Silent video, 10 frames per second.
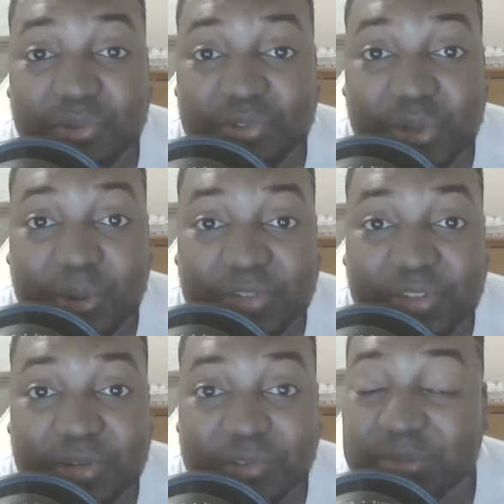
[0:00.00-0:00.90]
turning
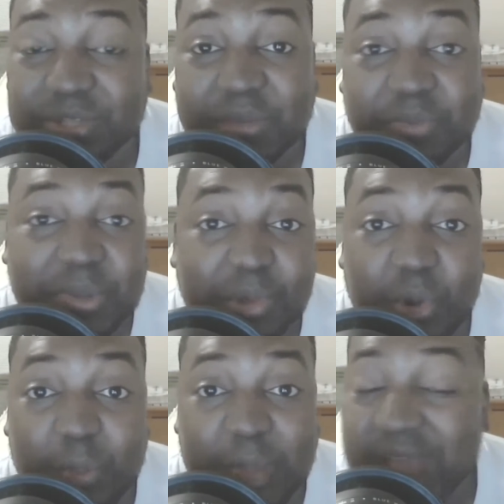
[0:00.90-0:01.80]
signals. Sometimes people go
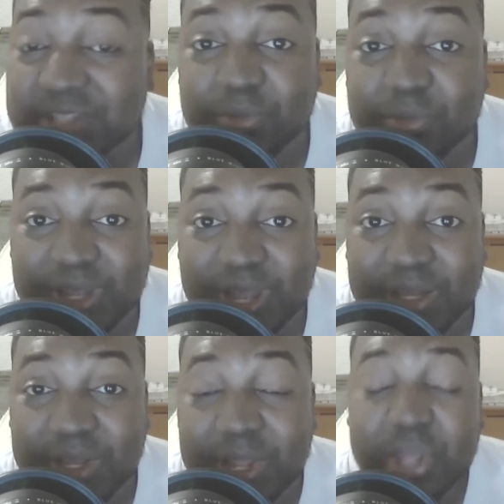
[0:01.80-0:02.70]
past the red
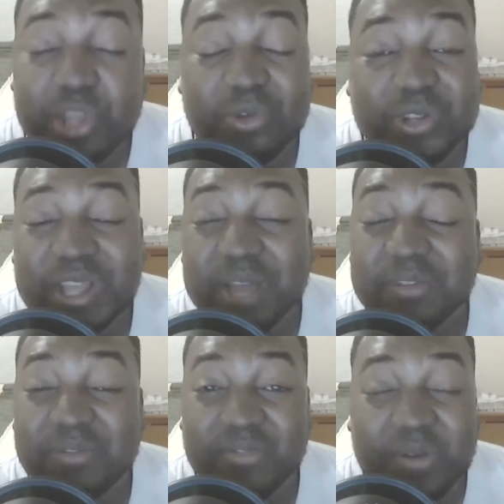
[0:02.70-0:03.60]
light. You just got to
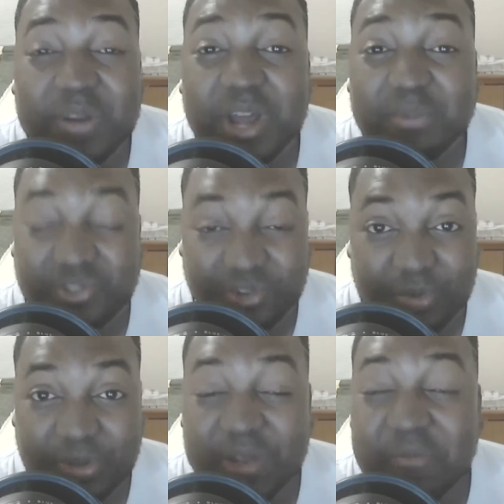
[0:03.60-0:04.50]
be very
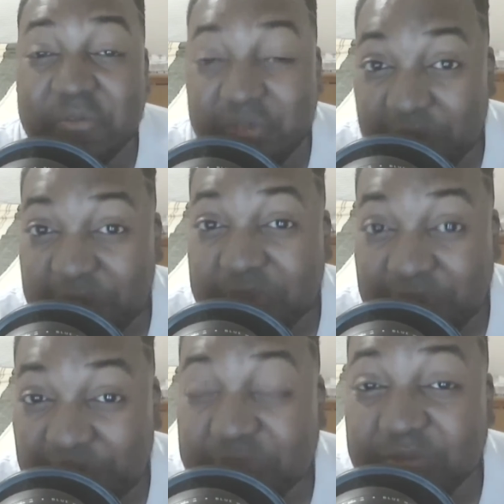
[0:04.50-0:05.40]
observant and very,
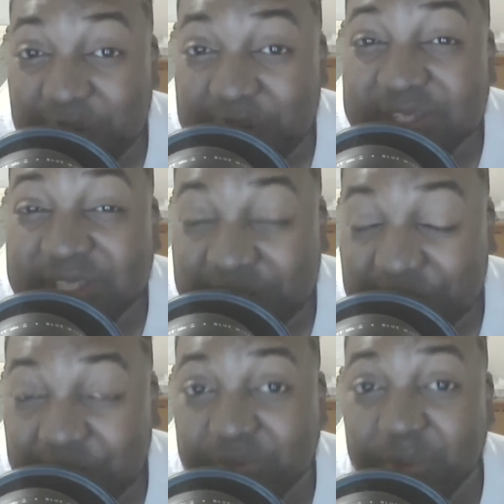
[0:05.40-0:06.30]
very, very
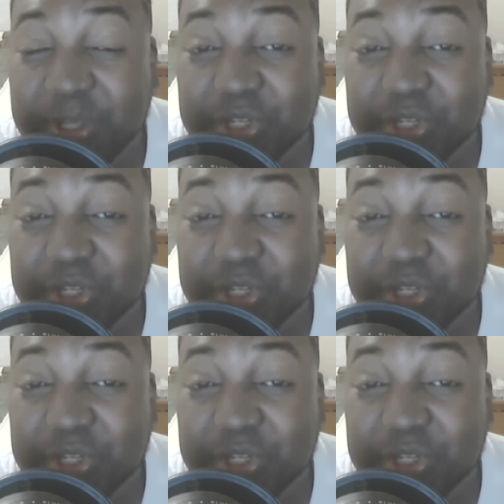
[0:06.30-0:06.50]
skillful and